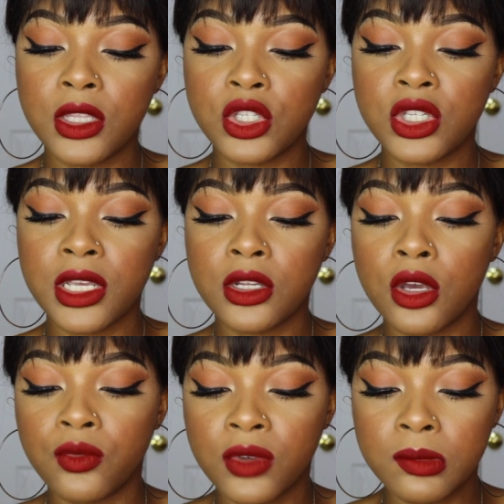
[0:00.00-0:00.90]
the shade
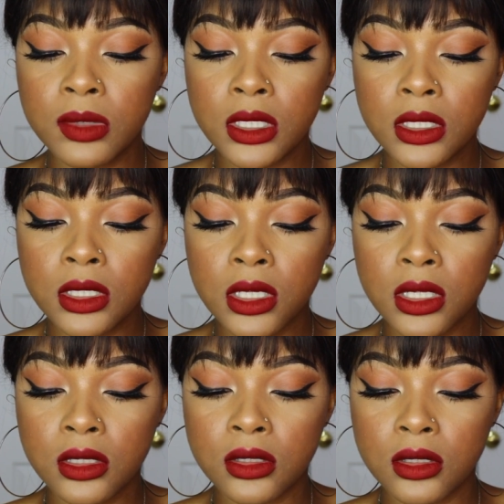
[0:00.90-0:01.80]
Caribbean,
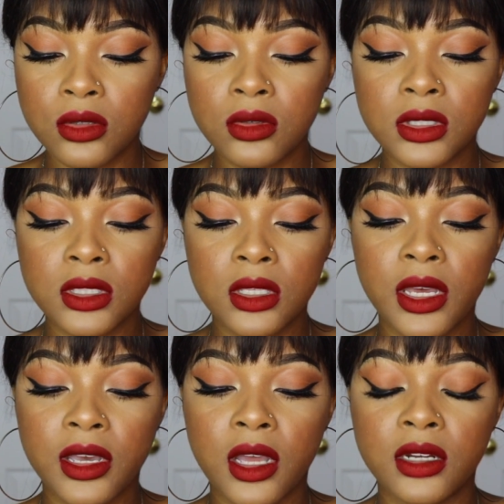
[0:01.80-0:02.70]
and you can see
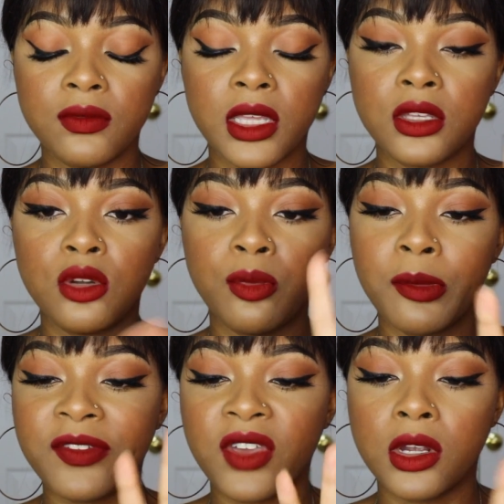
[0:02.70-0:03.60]
that kind of like, you know, put
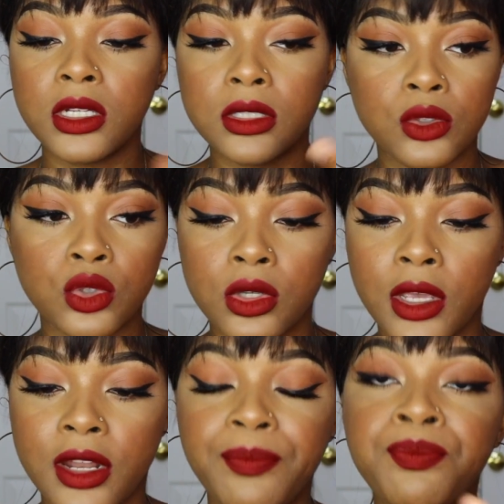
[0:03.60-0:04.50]
my finger in it to just look
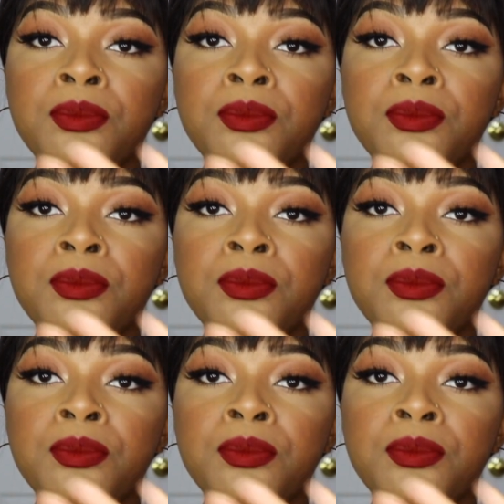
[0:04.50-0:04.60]
at it.